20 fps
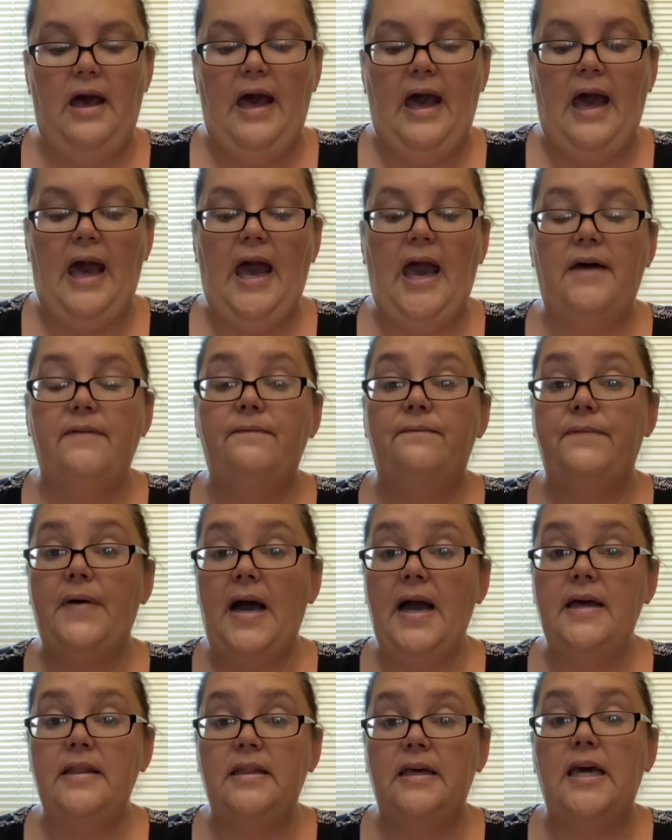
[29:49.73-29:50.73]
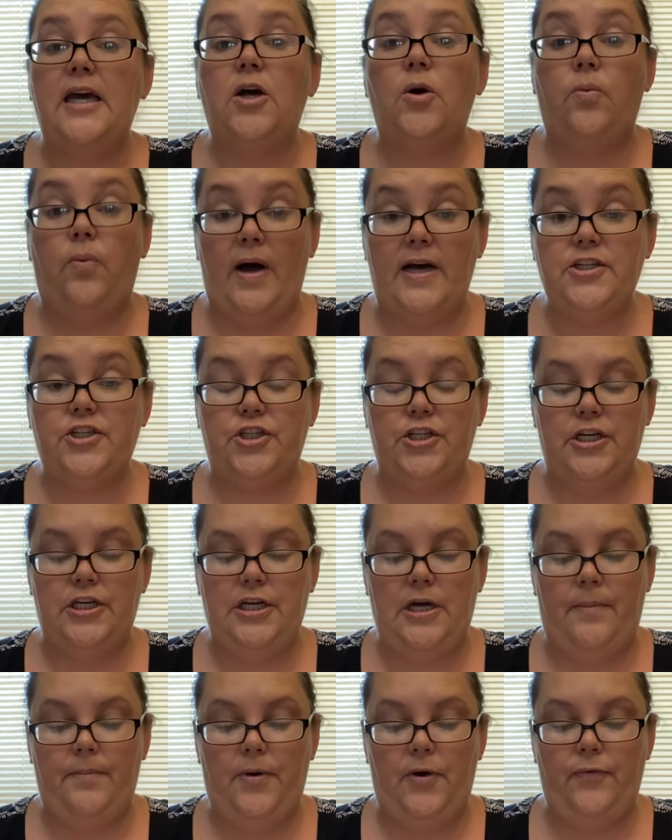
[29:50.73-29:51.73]
And finally,
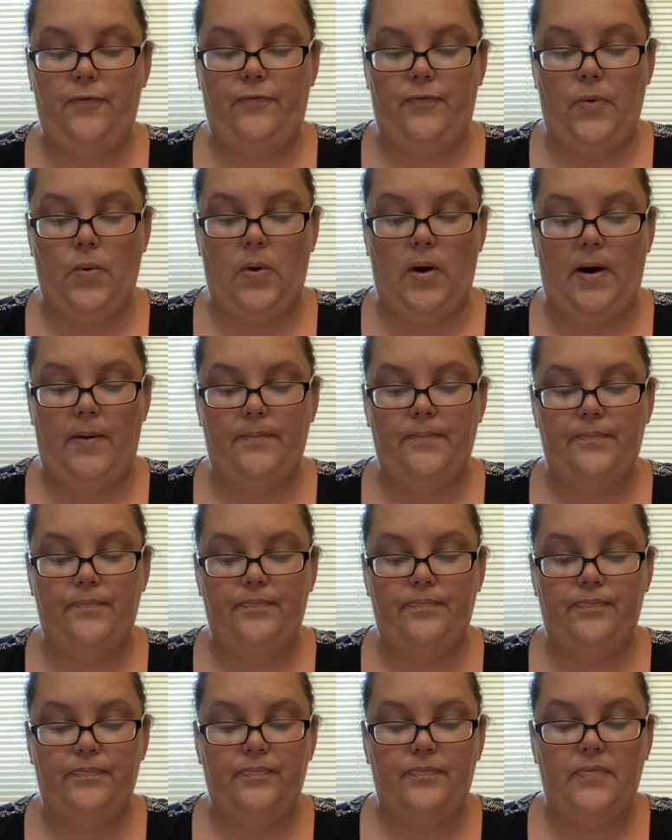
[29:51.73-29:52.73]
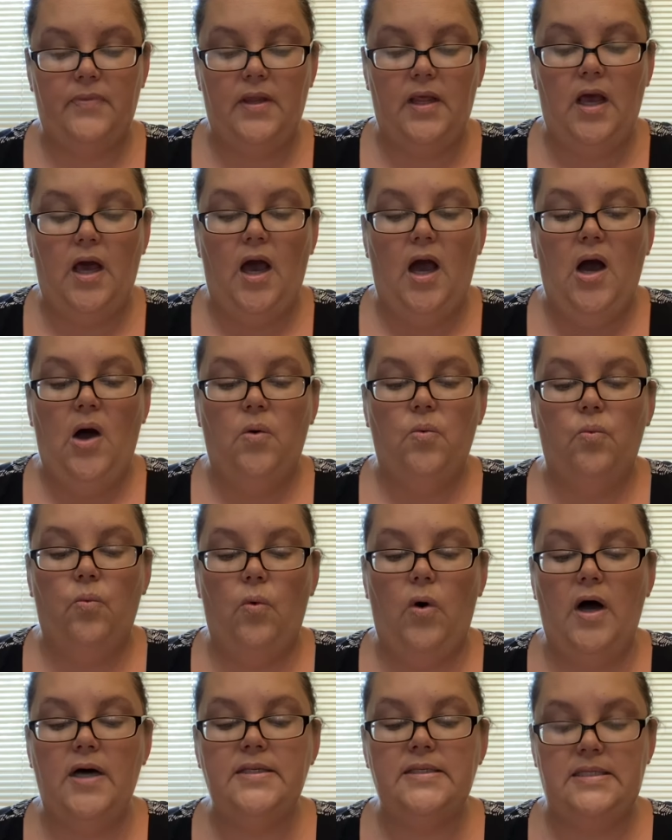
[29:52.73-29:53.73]
question number 4.
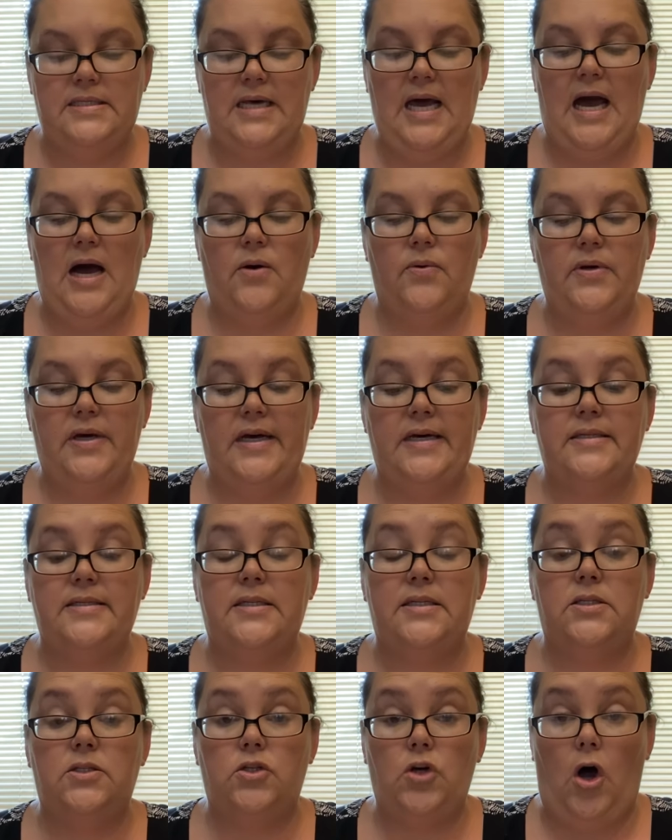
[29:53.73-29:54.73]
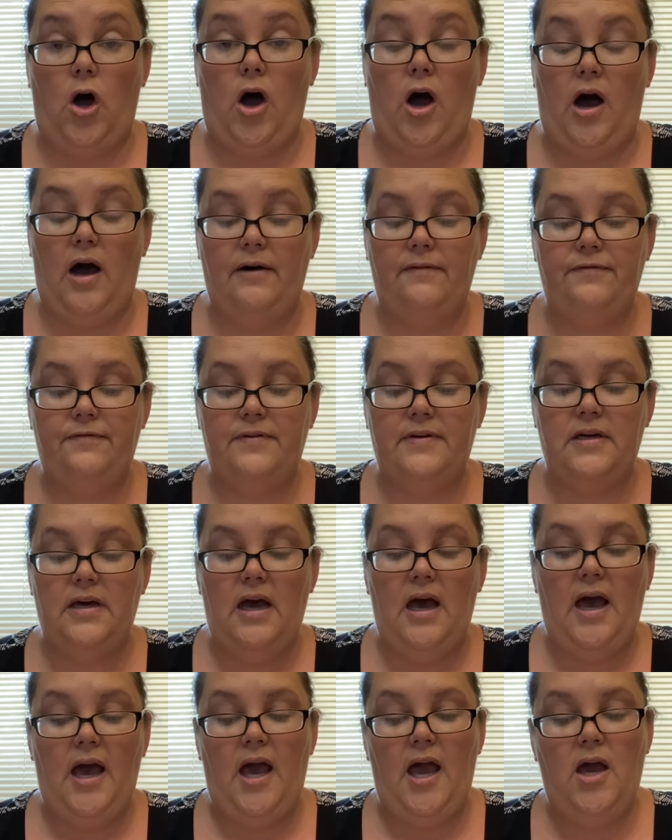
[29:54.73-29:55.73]
One sound is soft
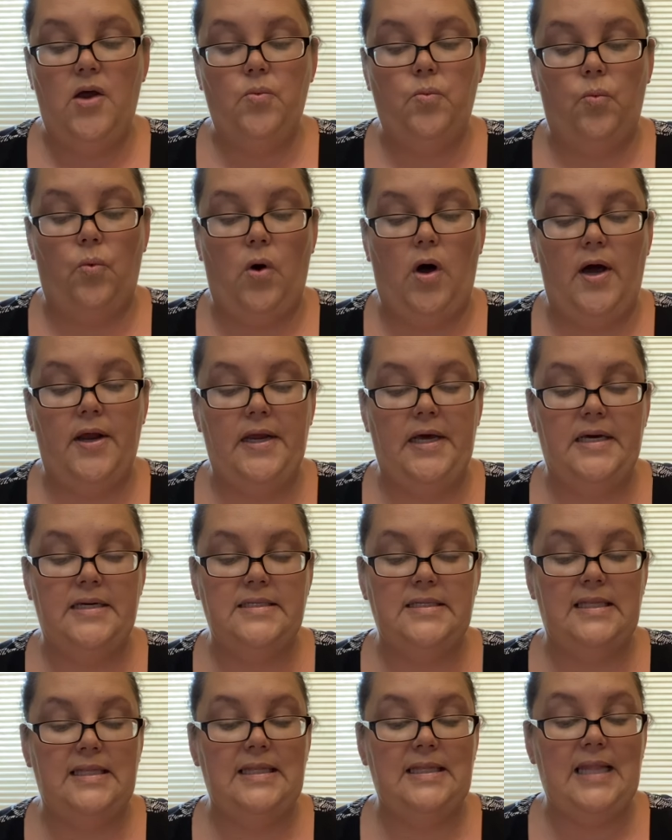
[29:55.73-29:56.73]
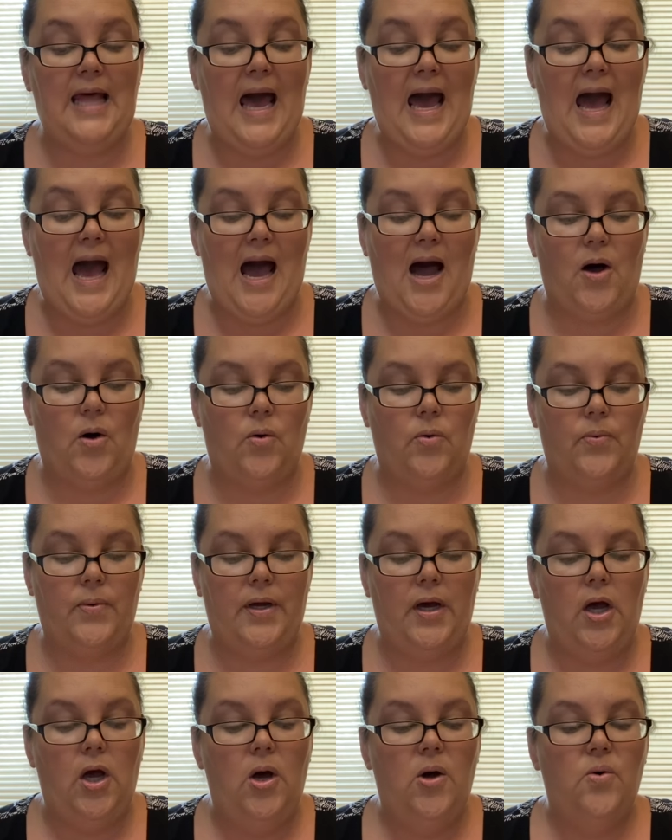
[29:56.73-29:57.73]
and one is
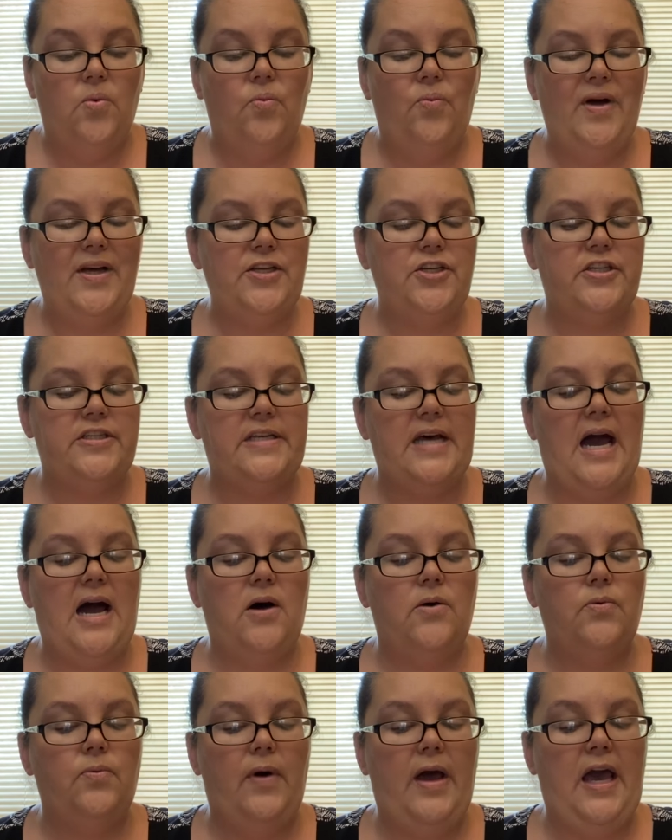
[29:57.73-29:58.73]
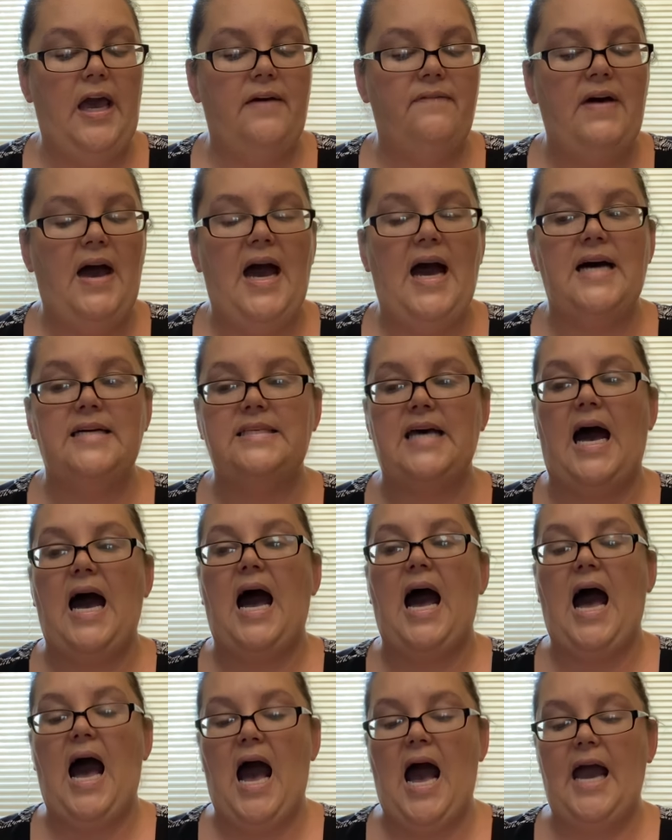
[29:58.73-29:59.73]
loud. Which sound wave has a
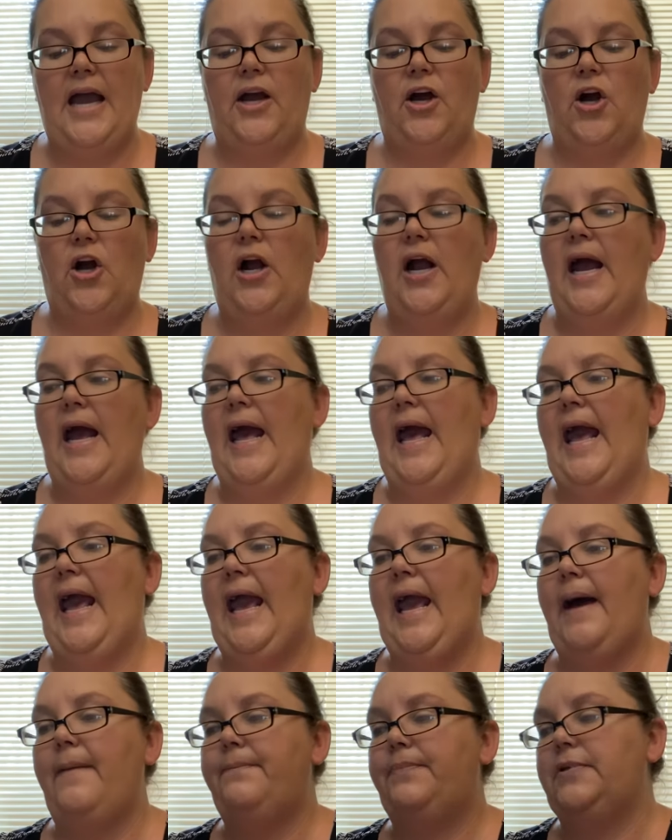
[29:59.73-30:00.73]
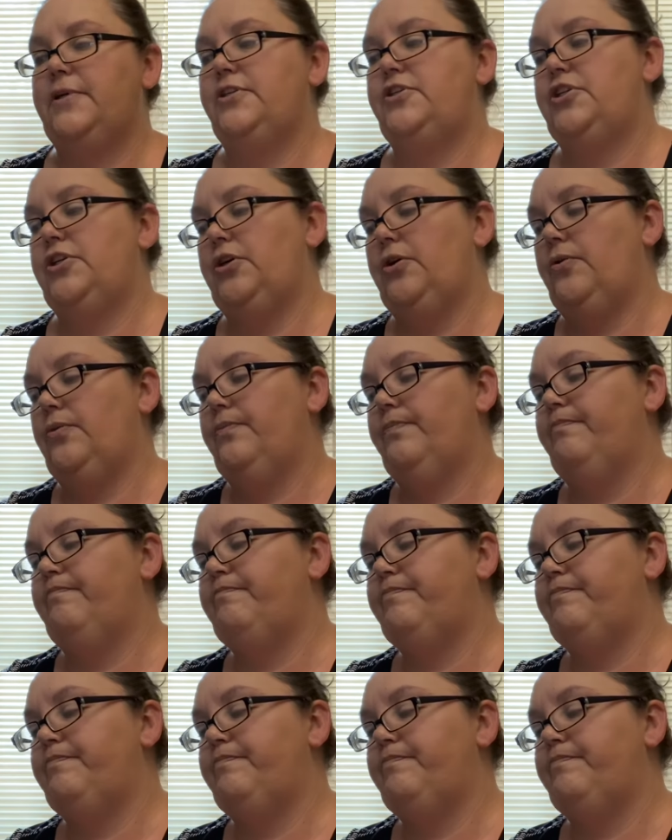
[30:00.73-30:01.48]
higher amplitude?